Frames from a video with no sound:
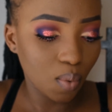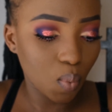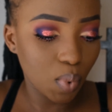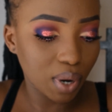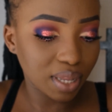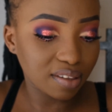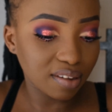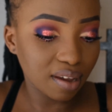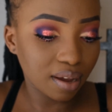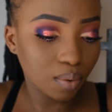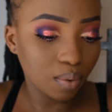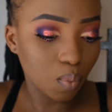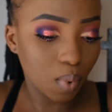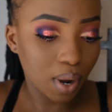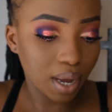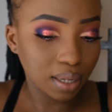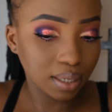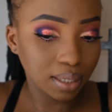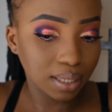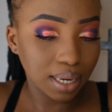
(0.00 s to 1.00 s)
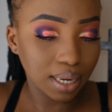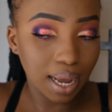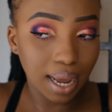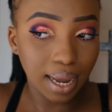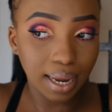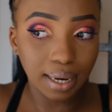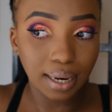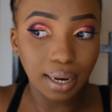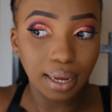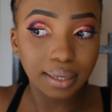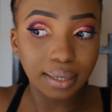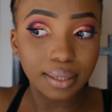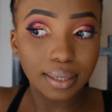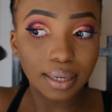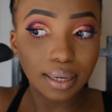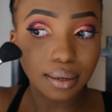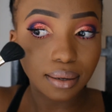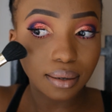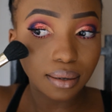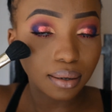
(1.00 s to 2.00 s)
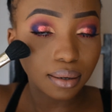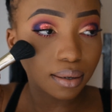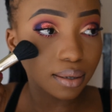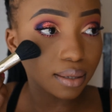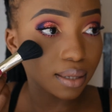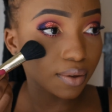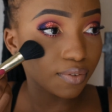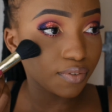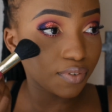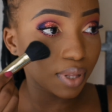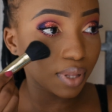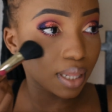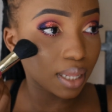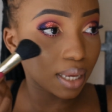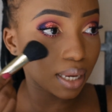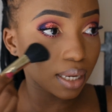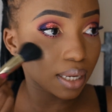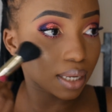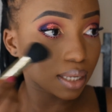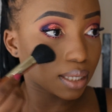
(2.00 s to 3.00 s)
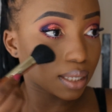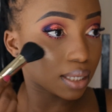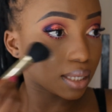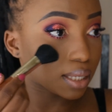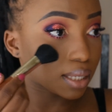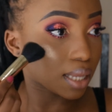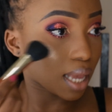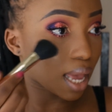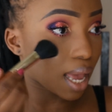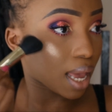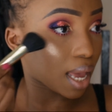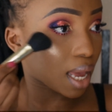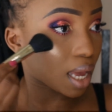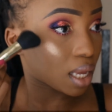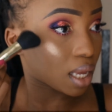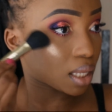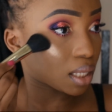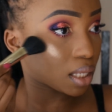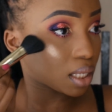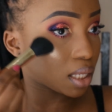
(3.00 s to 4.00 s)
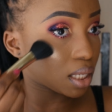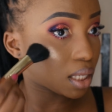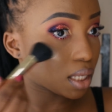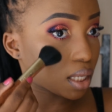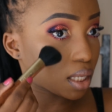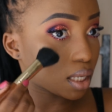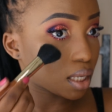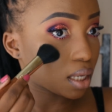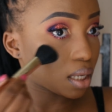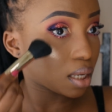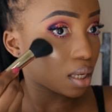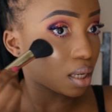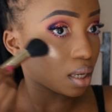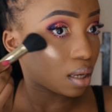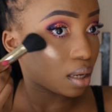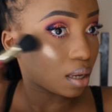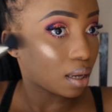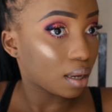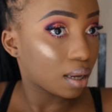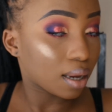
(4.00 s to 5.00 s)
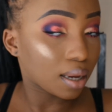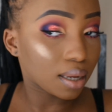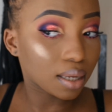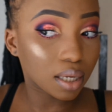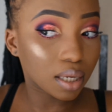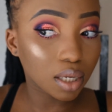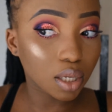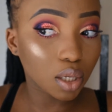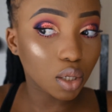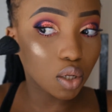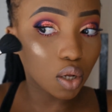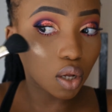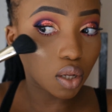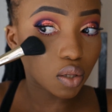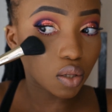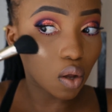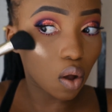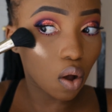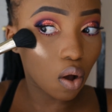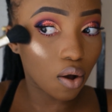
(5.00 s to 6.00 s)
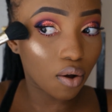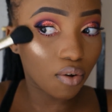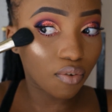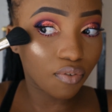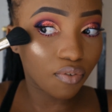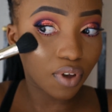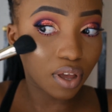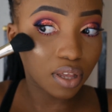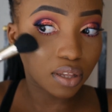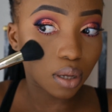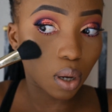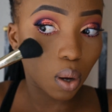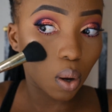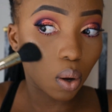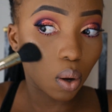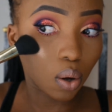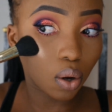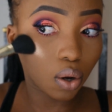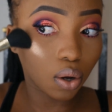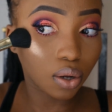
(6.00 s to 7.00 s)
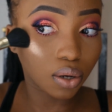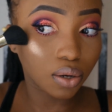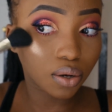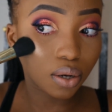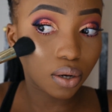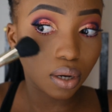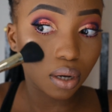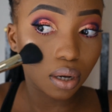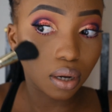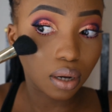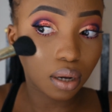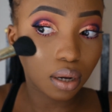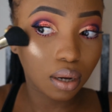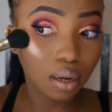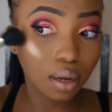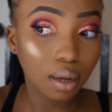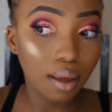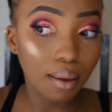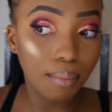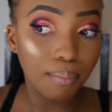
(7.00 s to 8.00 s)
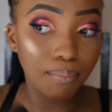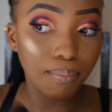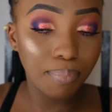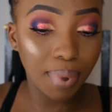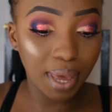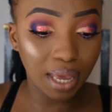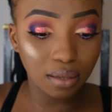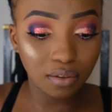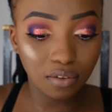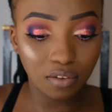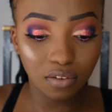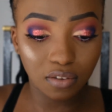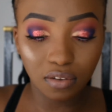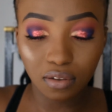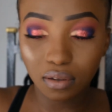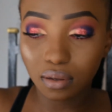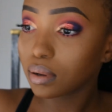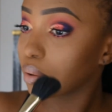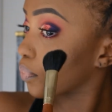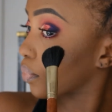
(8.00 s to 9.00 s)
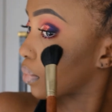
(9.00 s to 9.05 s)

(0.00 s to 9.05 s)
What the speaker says: Wet n Wild highlighter because I feel like it just adds, it just starts off as a good base.